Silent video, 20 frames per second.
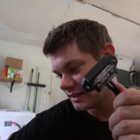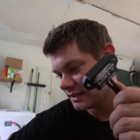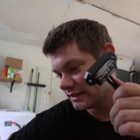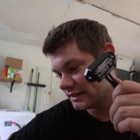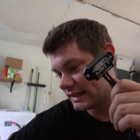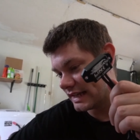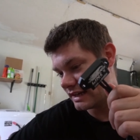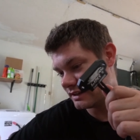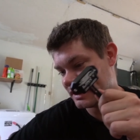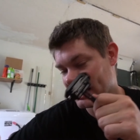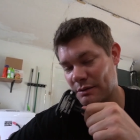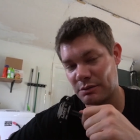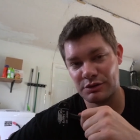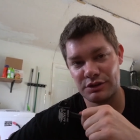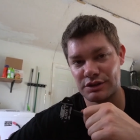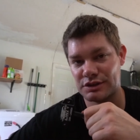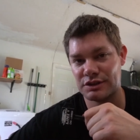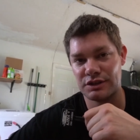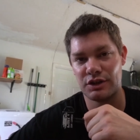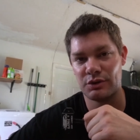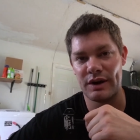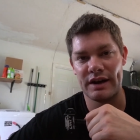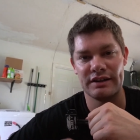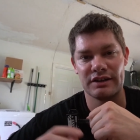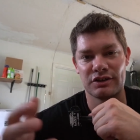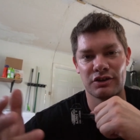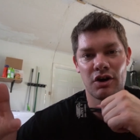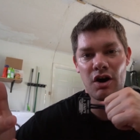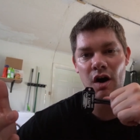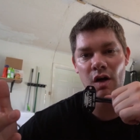they they were just great
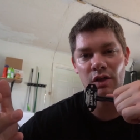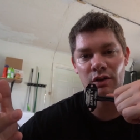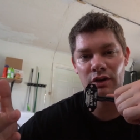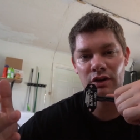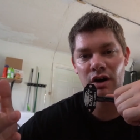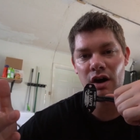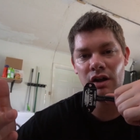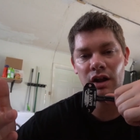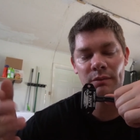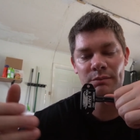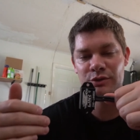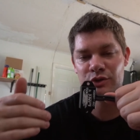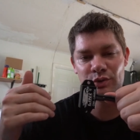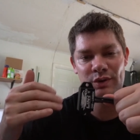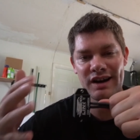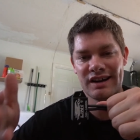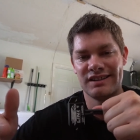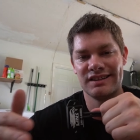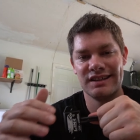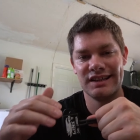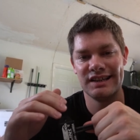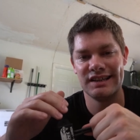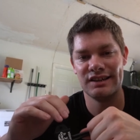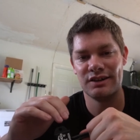to call up, call up directly.